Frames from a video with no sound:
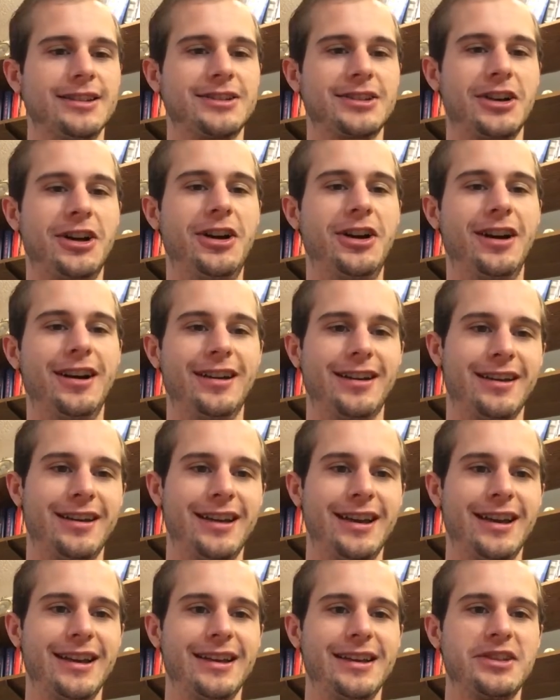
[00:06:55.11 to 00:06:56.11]
so,
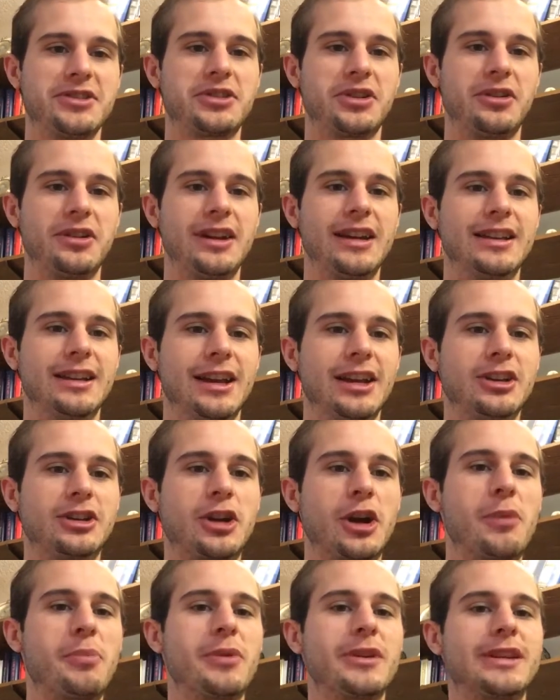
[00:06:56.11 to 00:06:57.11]
so in,
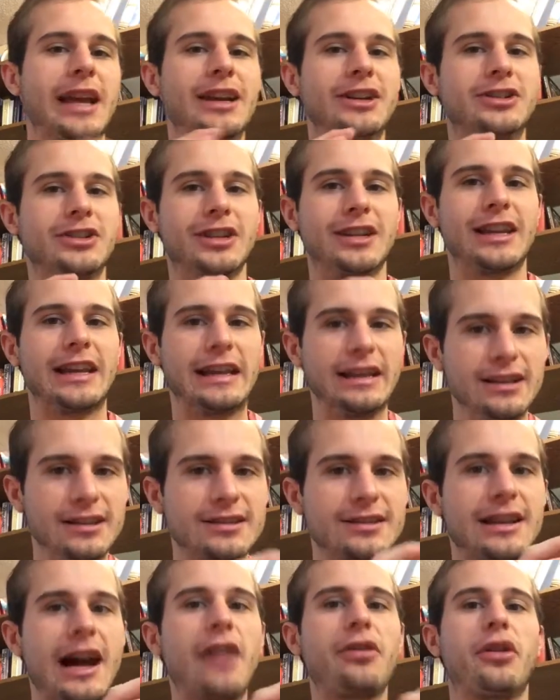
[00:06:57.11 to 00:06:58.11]
interpretation
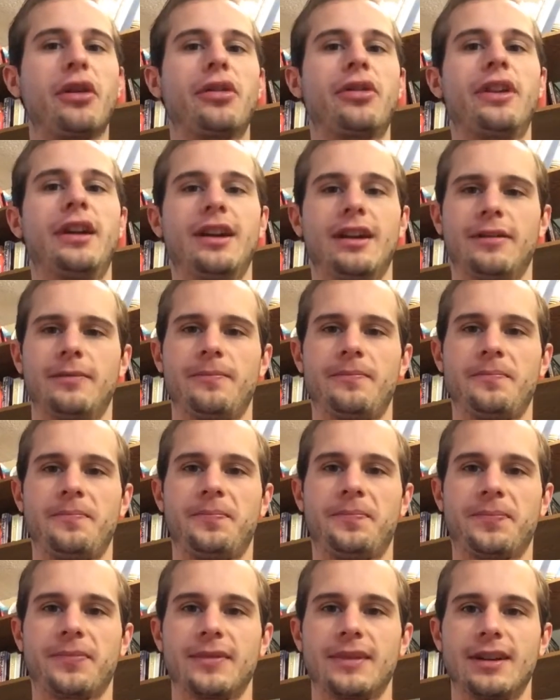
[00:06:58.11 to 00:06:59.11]
is not the thing.
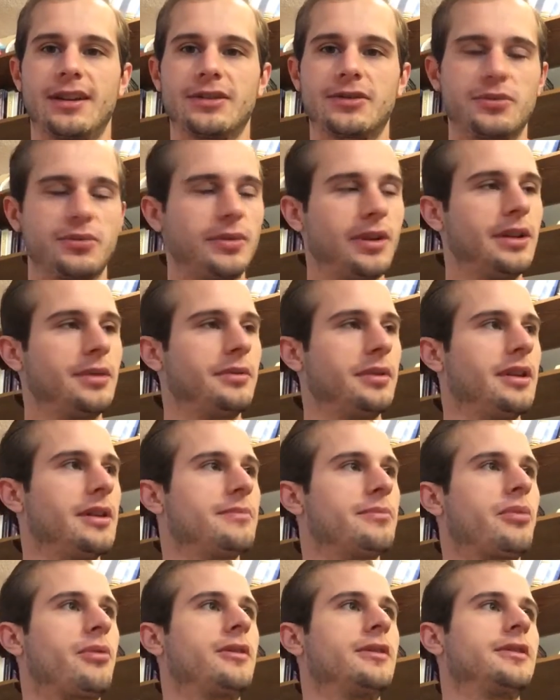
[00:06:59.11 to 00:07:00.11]
It's really, really
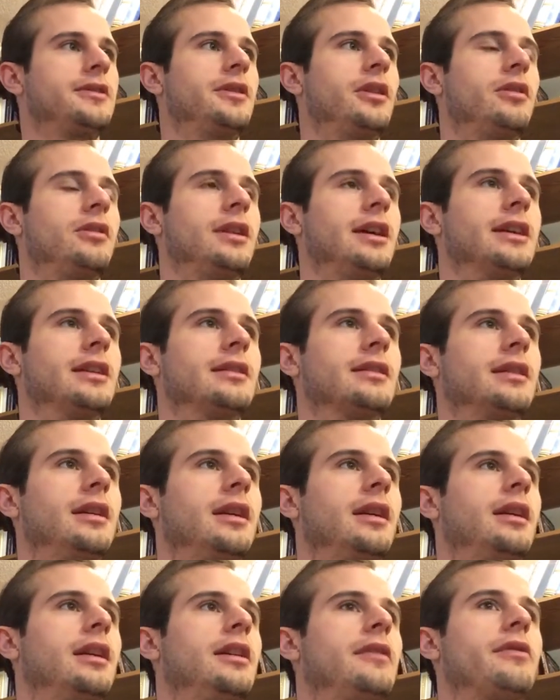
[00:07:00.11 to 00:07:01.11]
important to know. Like,
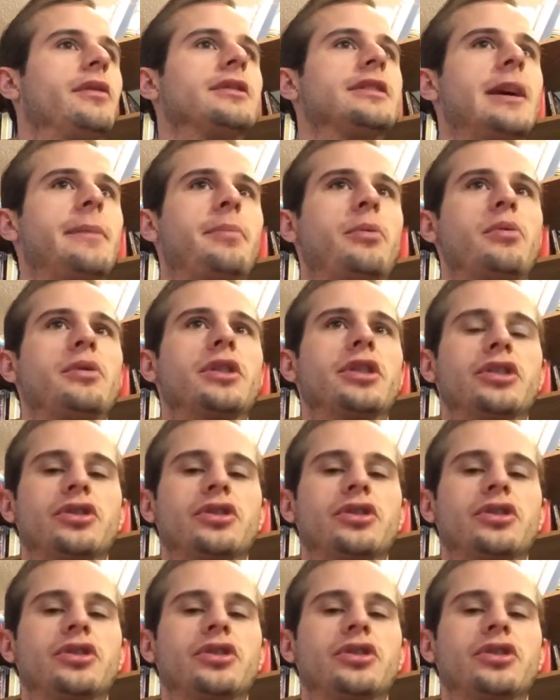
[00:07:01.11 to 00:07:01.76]
for example, when